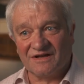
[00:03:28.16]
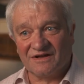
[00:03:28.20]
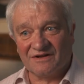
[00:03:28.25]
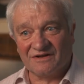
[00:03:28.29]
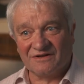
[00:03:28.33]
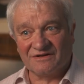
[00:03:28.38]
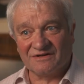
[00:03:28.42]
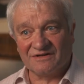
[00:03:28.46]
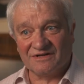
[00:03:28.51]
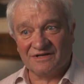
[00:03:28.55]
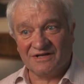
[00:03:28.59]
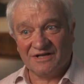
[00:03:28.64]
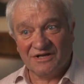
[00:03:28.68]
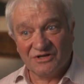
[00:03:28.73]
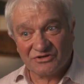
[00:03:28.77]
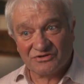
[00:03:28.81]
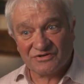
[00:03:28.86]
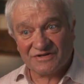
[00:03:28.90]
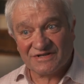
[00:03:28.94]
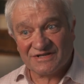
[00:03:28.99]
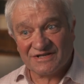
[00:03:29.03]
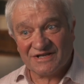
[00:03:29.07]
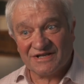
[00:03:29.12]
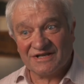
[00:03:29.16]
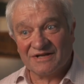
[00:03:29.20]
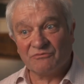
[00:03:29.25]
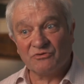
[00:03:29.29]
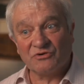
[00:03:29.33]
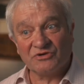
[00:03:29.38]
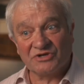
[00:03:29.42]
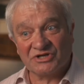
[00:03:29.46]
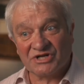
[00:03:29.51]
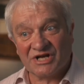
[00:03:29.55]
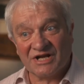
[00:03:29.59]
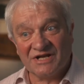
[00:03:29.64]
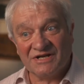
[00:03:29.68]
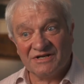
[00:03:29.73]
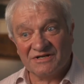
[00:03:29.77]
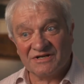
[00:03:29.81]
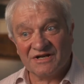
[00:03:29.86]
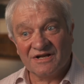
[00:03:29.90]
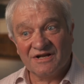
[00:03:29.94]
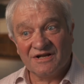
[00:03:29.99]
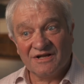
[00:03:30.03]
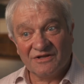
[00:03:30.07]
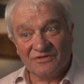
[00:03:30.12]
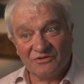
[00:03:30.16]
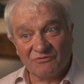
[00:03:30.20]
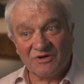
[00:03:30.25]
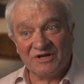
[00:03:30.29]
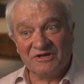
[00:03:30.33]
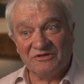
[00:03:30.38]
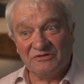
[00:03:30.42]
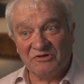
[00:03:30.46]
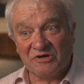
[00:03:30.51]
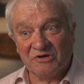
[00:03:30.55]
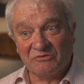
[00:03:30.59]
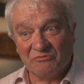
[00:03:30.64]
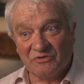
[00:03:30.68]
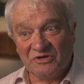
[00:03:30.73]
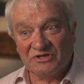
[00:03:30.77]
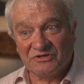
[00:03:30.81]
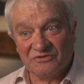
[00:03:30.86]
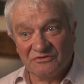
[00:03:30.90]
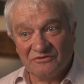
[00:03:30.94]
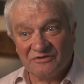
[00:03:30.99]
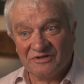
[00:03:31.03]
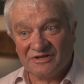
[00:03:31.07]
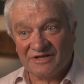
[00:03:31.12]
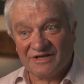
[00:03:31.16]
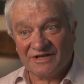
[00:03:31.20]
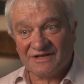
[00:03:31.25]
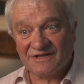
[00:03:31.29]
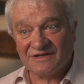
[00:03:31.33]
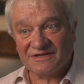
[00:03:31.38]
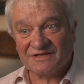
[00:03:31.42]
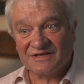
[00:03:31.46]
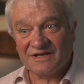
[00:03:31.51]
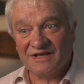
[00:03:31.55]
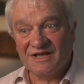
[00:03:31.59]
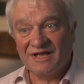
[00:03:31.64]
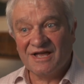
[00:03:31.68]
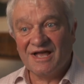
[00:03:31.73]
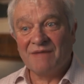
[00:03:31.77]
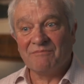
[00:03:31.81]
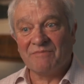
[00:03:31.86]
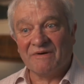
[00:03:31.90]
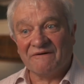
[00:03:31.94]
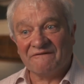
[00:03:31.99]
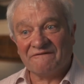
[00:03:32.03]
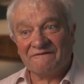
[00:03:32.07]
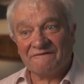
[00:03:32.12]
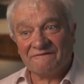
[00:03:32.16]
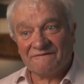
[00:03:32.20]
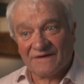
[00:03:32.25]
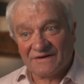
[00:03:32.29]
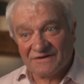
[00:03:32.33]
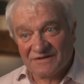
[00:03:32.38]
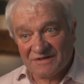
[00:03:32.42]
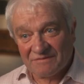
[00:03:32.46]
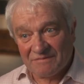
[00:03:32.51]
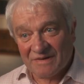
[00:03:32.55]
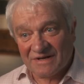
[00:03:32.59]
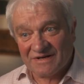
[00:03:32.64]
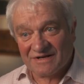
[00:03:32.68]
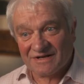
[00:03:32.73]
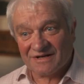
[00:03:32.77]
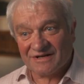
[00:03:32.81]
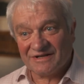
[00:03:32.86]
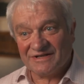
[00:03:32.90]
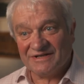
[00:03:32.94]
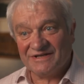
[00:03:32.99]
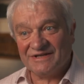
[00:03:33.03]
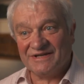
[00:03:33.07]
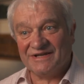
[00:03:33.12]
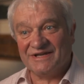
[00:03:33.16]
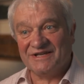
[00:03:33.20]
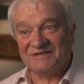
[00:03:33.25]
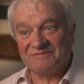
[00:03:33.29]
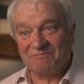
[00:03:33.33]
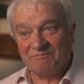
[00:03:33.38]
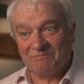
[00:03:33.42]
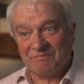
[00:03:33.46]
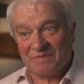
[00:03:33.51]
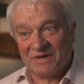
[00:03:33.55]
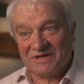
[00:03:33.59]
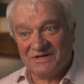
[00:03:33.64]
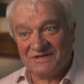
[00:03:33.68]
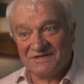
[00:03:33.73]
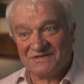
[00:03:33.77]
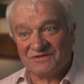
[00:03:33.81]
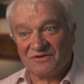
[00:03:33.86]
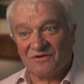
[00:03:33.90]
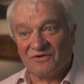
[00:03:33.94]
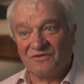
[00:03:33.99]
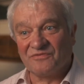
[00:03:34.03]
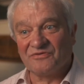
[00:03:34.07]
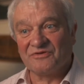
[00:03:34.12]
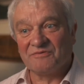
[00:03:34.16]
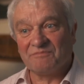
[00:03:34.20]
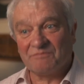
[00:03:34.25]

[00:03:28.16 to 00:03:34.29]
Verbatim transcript: are interesting and will change the way that we do things but fundamentally it's based on the